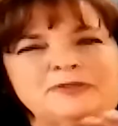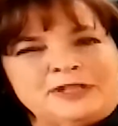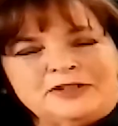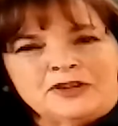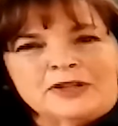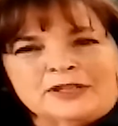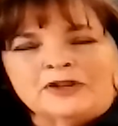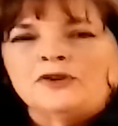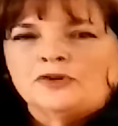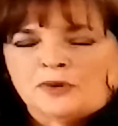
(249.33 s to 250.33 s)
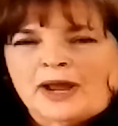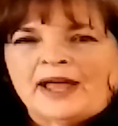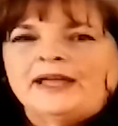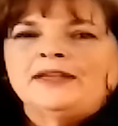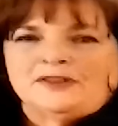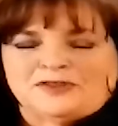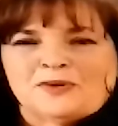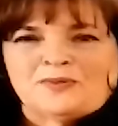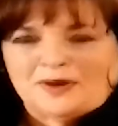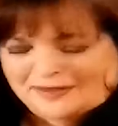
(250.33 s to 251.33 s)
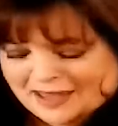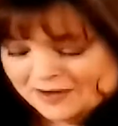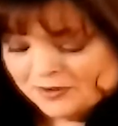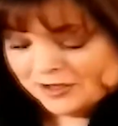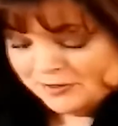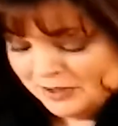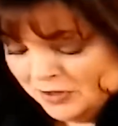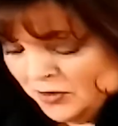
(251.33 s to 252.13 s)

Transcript: You've seen chocolate go gray. You don't want that. You want it to be